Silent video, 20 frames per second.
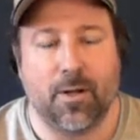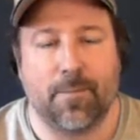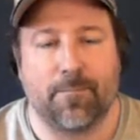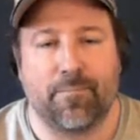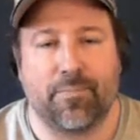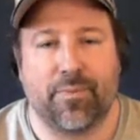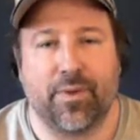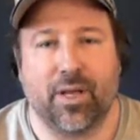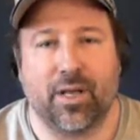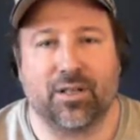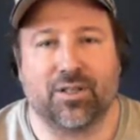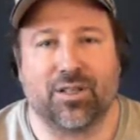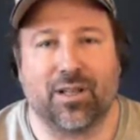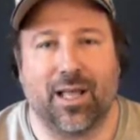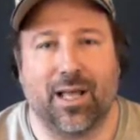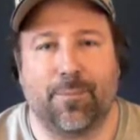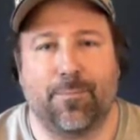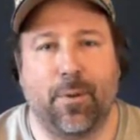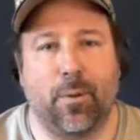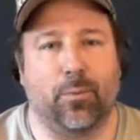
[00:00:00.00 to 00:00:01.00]
because a
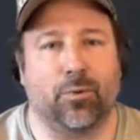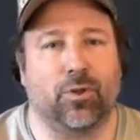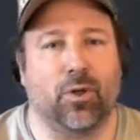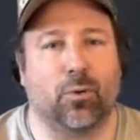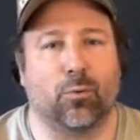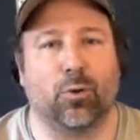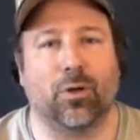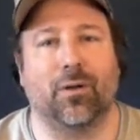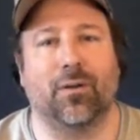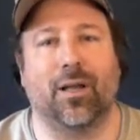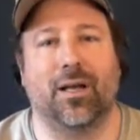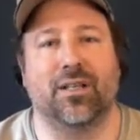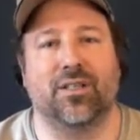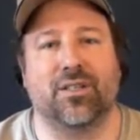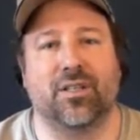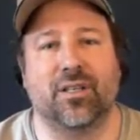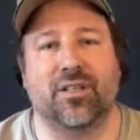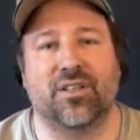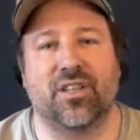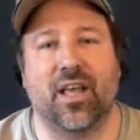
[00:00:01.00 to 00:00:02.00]
lot of people don't realize
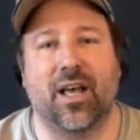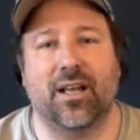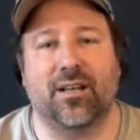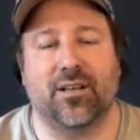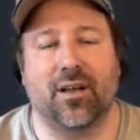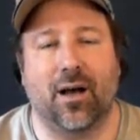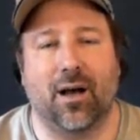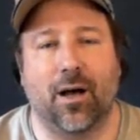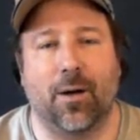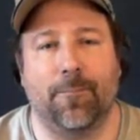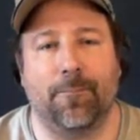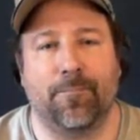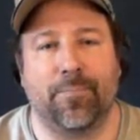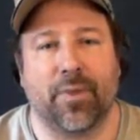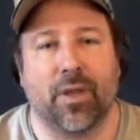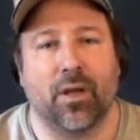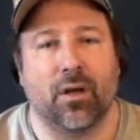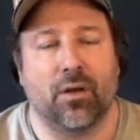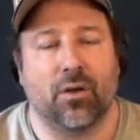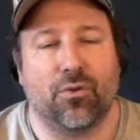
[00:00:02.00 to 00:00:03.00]
this, that
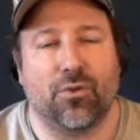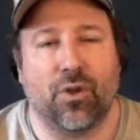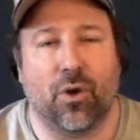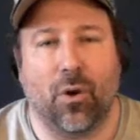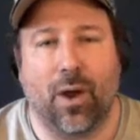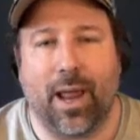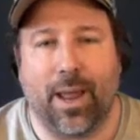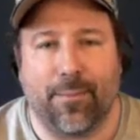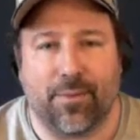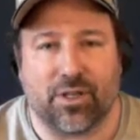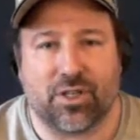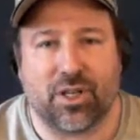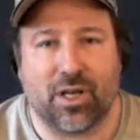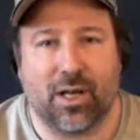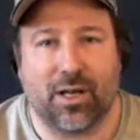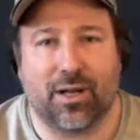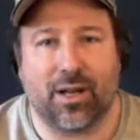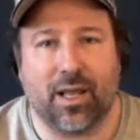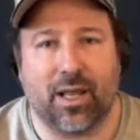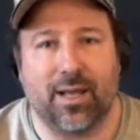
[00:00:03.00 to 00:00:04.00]
though
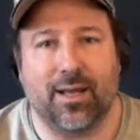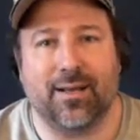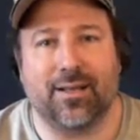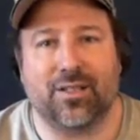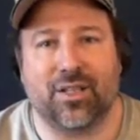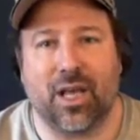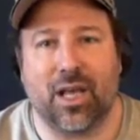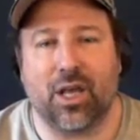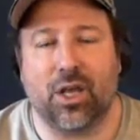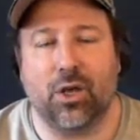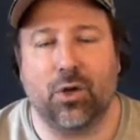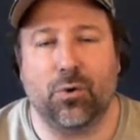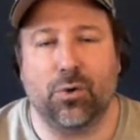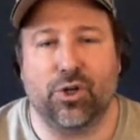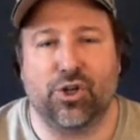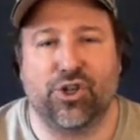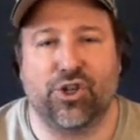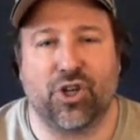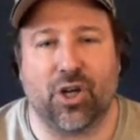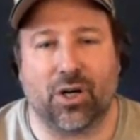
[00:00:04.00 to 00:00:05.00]
Amazon is a
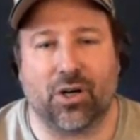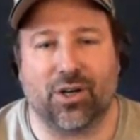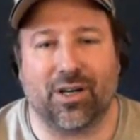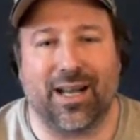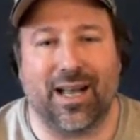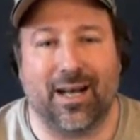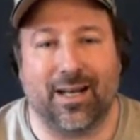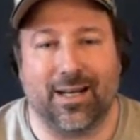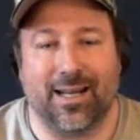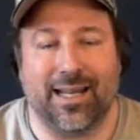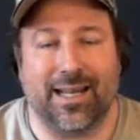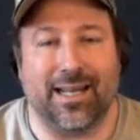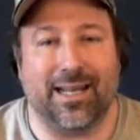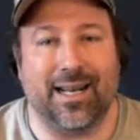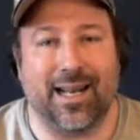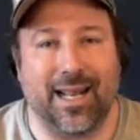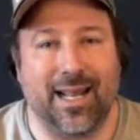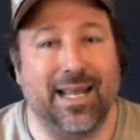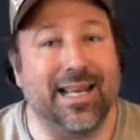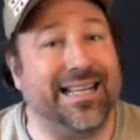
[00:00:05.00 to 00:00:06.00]
huge juggernaut, it
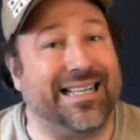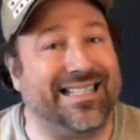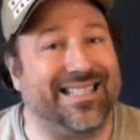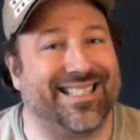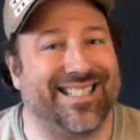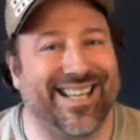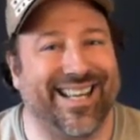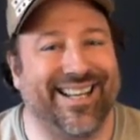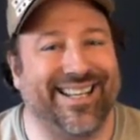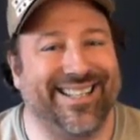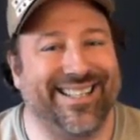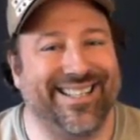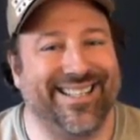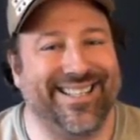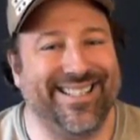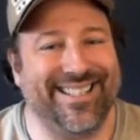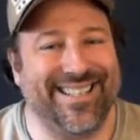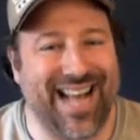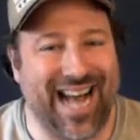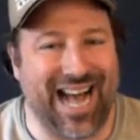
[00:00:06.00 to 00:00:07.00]
is
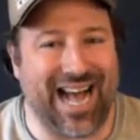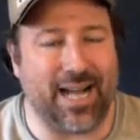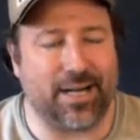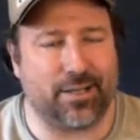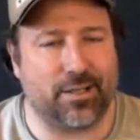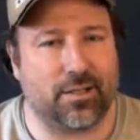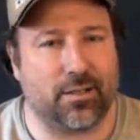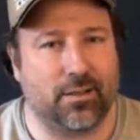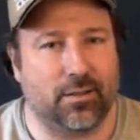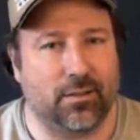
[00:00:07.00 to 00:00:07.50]
not